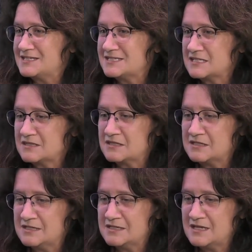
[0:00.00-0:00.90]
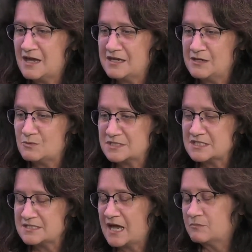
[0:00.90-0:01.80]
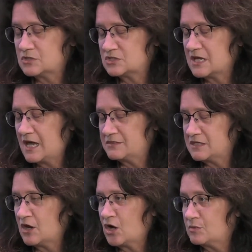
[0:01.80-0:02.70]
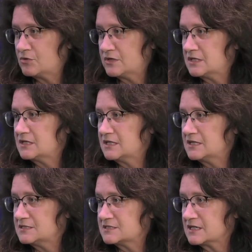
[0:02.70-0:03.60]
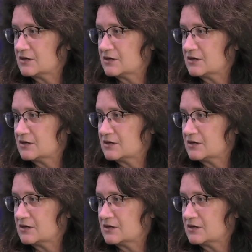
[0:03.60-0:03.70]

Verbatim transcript: and the uh, it was established at the Armory in St.